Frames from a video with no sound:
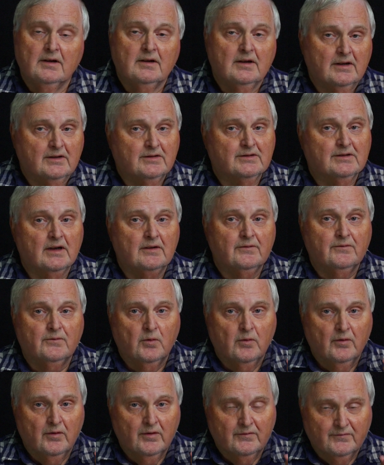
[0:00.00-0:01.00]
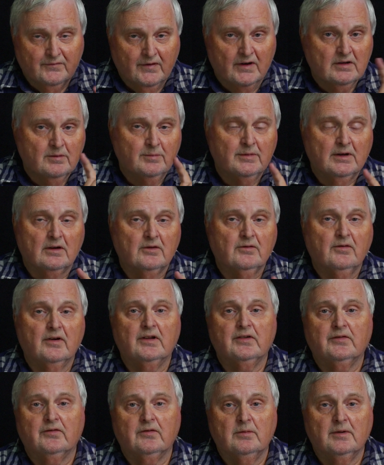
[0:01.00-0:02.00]
except for the fundamental
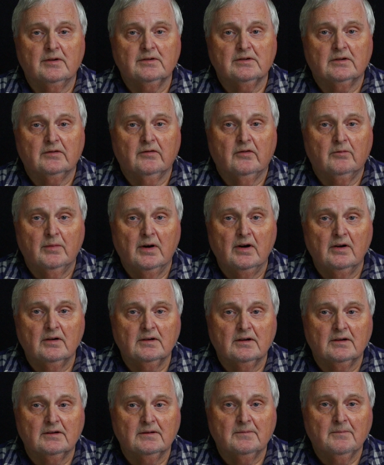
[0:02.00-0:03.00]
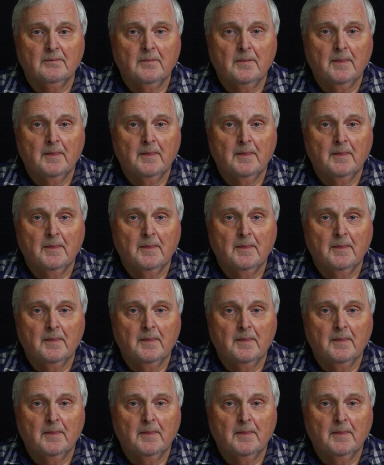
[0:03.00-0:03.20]
transformation of America,